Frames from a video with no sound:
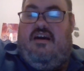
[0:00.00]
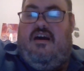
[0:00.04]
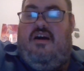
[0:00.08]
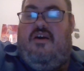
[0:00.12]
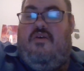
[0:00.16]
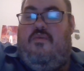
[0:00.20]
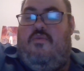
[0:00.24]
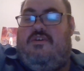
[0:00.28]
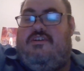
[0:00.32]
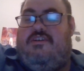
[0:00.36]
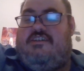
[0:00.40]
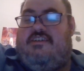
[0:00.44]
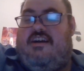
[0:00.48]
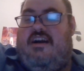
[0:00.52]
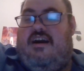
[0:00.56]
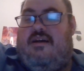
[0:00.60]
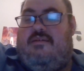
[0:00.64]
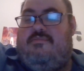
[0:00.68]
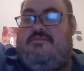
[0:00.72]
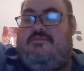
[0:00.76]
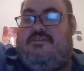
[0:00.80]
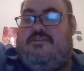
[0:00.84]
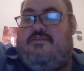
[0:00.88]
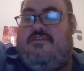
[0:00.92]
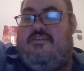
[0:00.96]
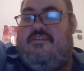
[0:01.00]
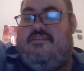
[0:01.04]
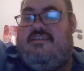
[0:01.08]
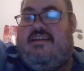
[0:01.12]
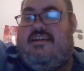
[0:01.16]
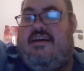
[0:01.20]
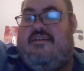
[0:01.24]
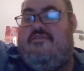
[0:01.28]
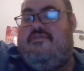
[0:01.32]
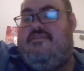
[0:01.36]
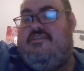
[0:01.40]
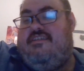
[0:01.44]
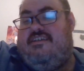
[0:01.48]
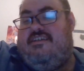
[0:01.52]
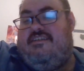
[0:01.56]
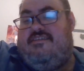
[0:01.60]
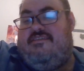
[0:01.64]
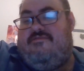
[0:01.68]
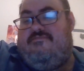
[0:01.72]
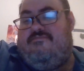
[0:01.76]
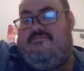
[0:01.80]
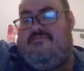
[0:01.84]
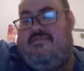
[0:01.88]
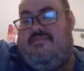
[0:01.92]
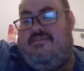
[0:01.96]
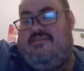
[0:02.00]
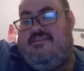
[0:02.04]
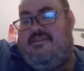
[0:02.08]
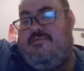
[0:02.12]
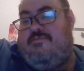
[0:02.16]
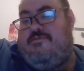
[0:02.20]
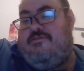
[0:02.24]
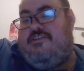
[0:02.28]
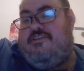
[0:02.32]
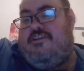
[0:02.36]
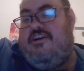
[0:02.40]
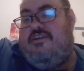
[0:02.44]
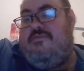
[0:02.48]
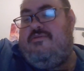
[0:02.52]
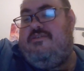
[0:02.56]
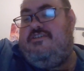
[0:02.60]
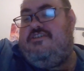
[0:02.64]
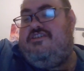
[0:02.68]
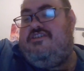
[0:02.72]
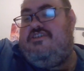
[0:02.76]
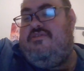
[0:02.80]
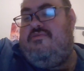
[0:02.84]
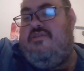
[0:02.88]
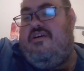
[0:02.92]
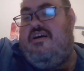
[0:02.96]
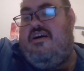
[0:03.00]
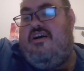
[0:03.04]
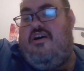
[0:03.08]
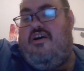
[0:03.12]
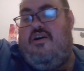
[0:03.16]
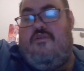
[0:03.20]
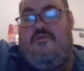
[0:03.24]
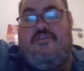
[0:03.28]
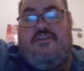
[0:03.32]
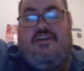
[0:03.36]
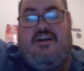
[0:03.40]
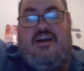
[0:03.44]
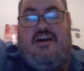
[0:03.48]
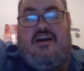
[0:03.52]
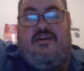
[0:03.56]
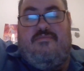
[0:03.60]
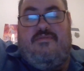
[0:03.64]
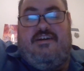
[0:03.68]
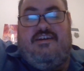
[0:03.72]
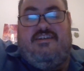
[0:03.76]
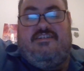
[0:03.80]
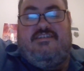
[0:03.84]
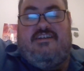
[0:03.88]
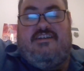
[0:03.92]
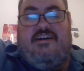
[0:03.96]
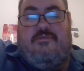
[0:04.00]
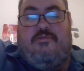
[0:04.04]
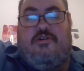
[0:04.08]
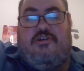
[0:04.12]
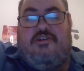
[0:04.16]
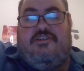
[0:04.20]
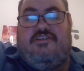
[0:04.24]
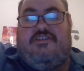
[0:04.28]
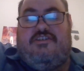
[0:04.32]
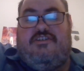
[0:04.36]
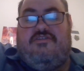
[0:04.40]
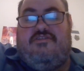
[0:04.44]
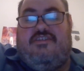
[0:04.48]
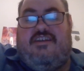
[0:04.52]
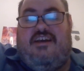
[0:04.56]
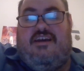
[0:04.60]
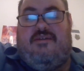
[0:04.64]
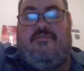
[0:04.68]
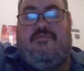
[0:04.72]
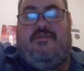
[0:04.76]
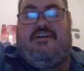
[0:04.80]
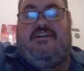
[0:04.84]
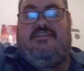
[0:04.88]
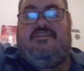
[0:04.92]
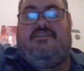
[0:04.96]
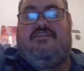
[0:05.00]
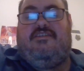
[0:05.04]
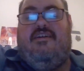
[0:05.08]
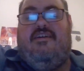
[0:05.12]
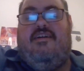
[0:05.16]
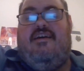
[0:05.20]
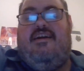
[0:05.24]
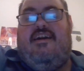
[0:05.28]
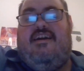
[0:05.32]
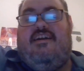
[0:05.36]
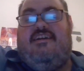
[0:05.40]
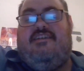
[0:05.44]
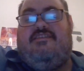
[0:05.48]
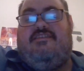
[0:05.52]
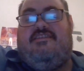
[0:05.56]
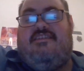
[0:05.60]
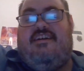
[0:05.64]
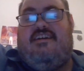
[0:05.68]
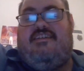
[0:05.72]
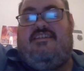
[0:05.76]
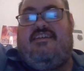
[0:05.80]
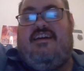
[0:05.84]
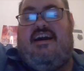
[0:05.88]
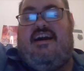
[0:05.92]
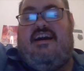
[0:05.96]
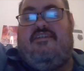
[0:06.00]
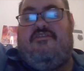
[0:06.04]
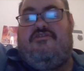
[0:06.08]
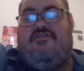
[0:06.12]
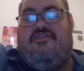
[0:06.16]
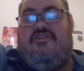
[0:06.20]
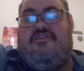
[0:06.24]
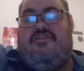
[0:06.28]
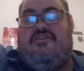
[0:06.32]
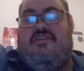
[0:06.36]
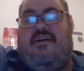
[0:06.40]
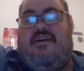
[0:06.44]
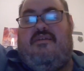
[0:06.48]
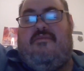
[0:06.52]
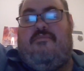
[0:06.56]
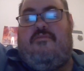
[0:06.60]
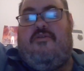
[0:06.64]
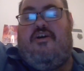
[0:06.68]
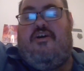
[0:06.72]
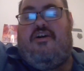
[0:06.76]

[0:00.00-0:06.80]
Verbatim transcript: uh, which comes now the, the determined to uh, overcome his uh, personal demons he sets out um,